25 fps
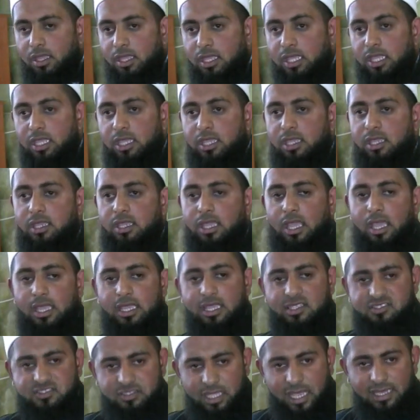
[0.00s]

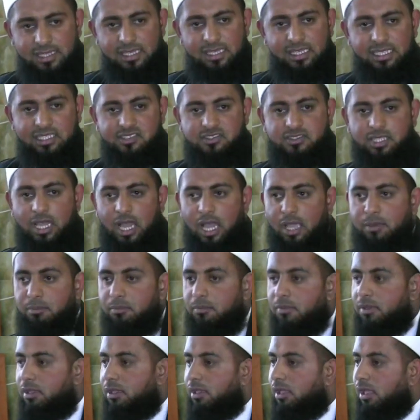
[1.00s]
He said in his
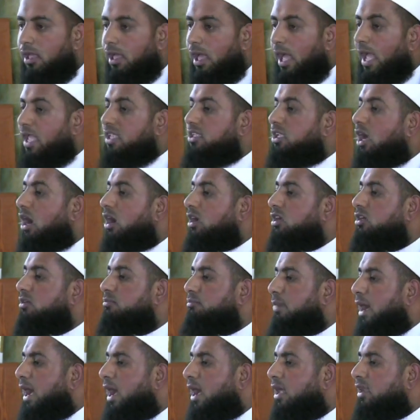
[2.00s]
time, a
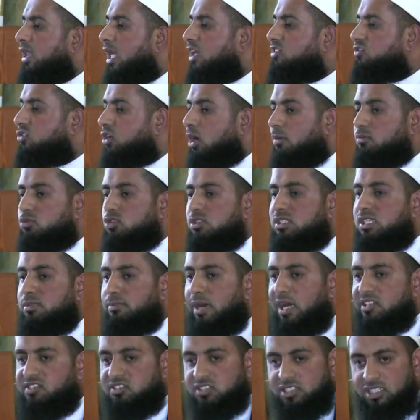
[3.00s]
young man has come to
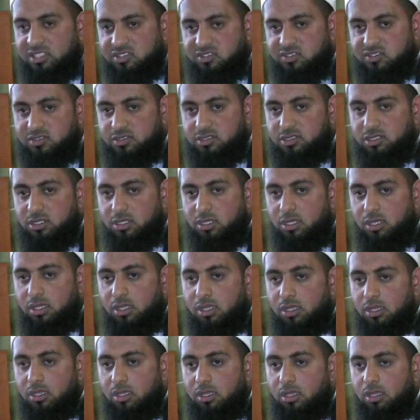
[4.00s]
Damascus.
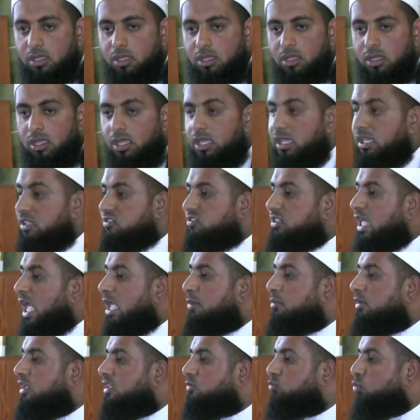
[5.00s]
His
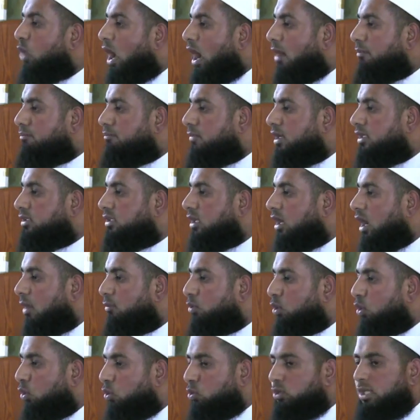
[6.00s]
name is Muhammad
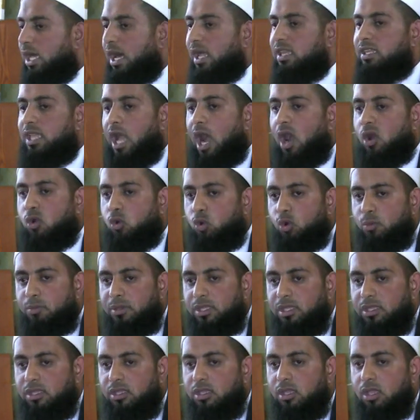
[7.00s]
al-Huda
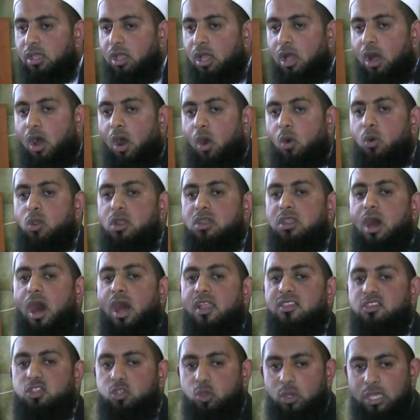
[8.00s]
al-Yaqoubi. Hold
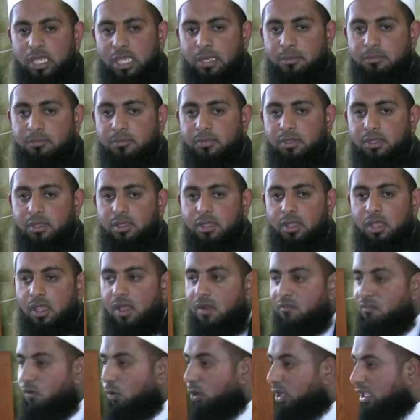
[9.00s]
on to him,
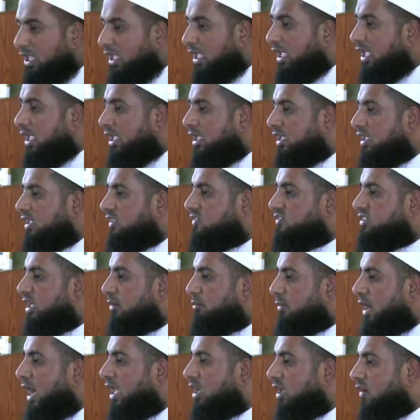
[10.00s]
for he is the
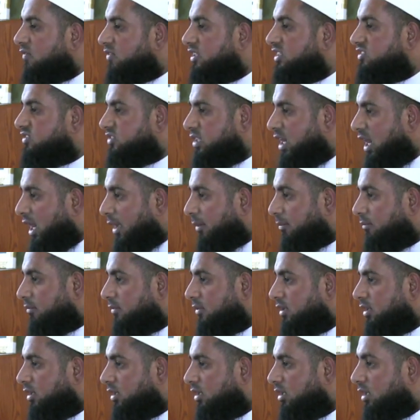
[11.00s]
man of this
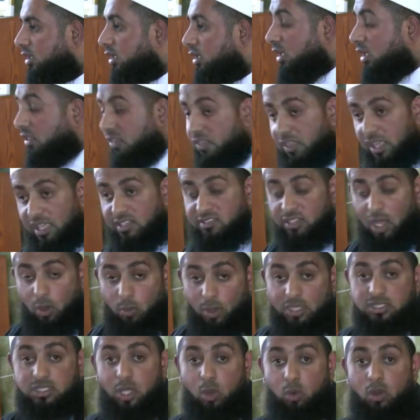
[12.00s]
time. These are
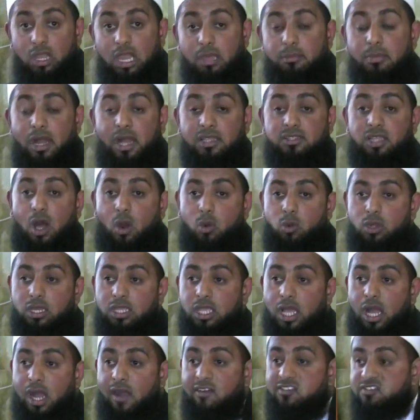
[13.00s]
what the ulama and
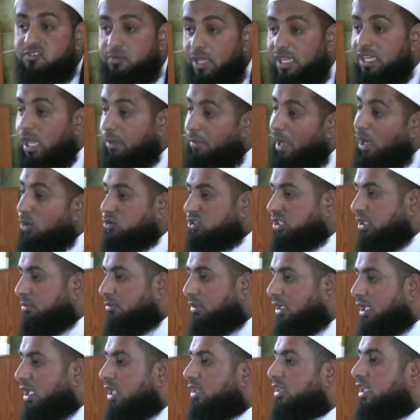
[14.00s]
the awliya have said about him.
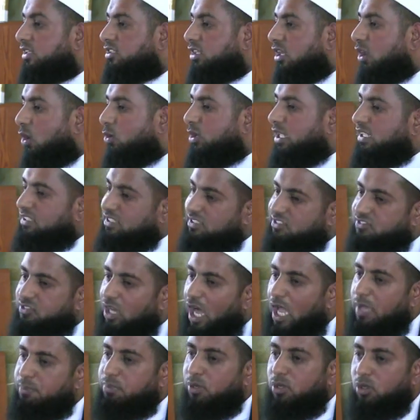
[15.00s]
Let alone a
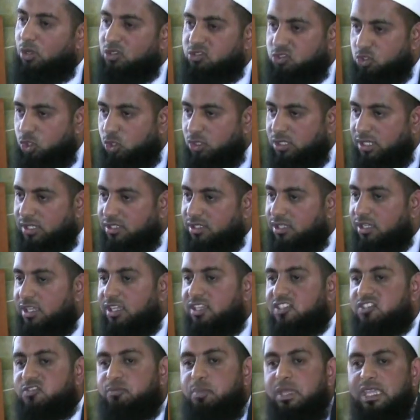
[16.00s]
disciple or
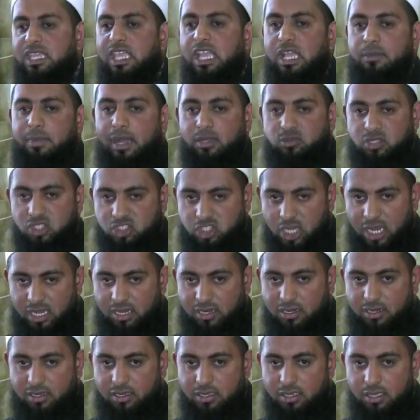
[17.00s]
student speaking about the
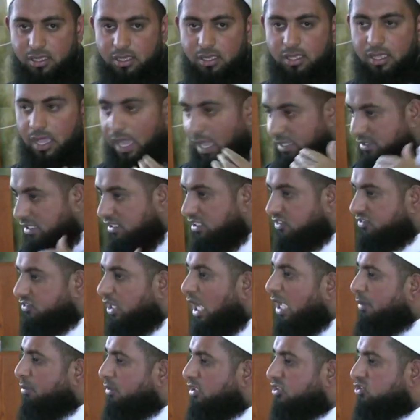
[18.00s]
Shaykh. And the
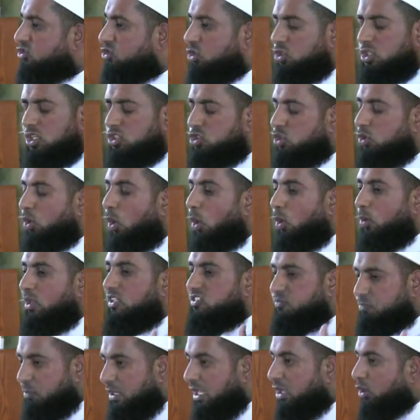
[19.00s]
disciple or student should
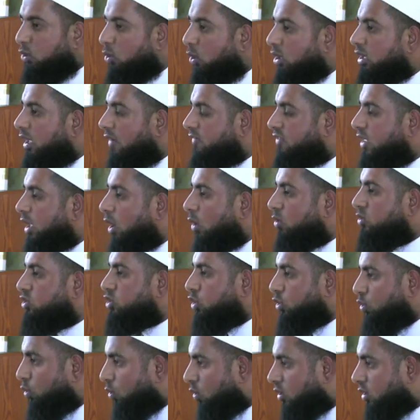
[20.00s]
always speak good of their own
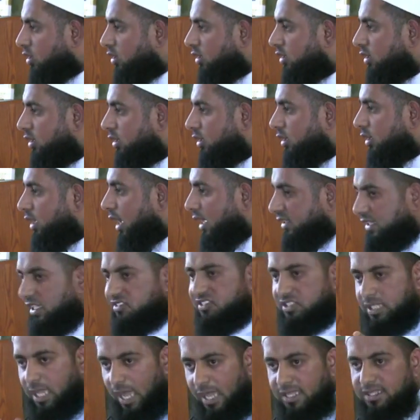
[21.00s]
shuyukh. And
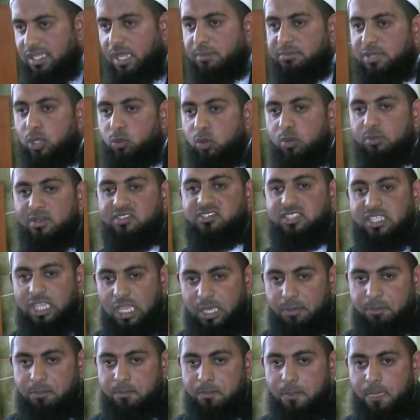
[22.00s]
that's the adab that we must
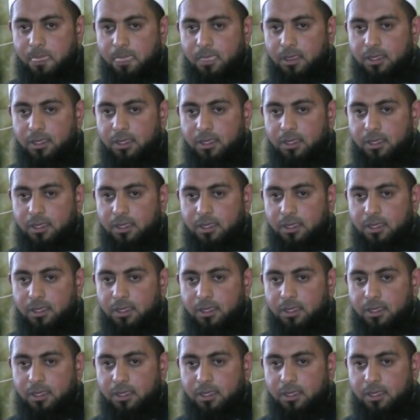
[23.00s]
keep.